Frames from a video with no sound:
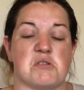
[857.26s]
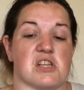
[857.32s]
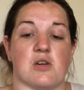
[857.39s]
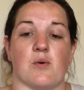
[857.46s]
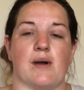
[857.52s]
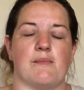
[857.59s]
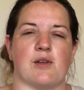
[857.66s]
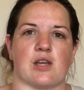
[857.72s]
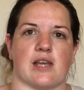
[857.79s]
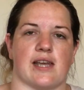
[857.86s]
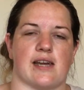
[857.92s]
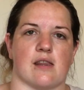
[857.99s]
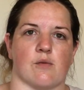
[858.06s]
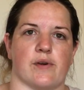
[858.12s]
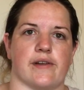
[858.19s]
Don't know why I'm
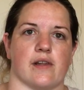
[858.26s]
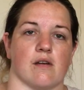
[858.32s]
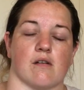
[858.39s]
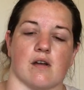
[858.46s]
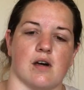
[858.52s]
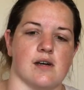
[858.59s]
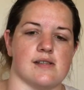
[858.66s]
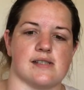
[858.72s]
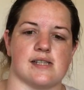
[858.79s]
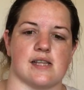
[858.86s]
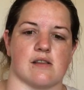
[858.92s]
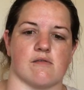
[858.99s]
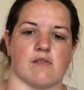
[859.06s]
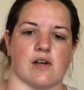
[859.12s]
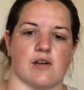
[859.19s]
looking out the window, can't
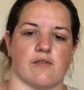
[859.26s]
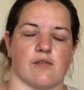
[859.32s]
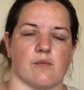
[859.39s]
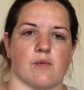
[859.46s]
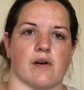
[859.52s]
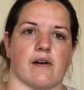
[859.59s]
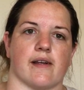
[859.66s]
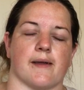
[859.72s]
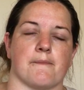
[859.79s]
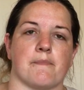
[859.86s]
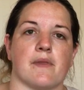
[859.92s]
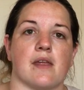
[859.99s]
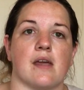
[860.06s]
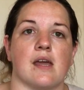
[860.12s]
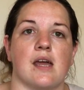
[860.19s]
see the road from where I
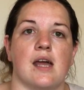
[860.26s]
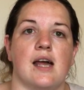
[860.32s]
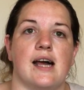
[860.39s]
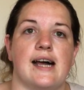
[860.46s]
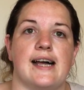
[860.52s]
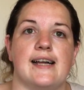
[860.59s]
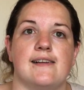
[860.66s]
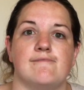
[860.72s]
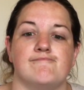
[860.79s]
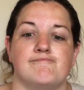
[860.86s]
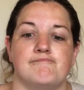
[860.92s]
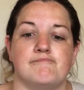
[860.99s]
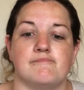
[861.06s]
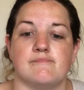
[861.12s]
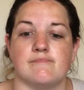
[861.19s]

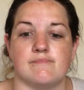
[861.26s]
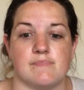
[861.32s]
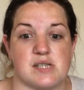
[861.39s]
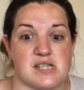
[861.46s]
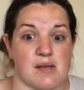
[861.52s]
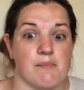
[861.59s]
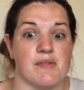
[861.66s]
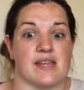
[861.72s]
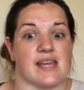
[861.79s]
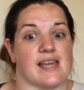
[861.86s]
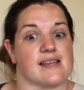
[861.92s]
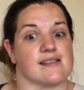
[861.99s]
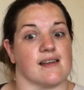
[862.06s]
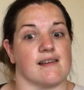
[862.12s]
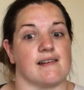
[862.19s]
am. But something
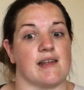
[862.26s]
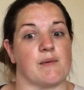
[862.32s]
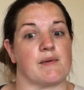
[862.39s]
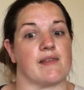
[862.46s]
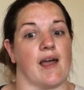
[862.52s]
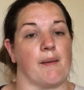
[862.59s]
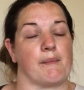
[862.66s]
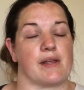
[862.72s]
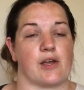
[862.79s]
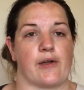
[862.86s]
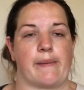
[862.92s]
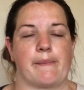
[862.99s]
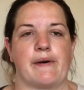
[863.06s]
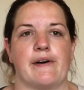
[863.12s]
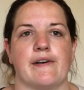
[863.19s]
exciting was happening
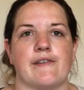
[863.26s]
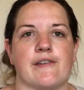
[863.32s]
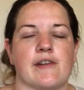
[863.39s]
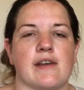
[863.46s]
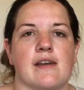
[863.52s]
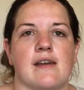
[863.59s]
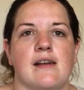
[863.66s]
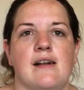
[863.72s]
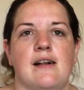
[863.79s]
going past.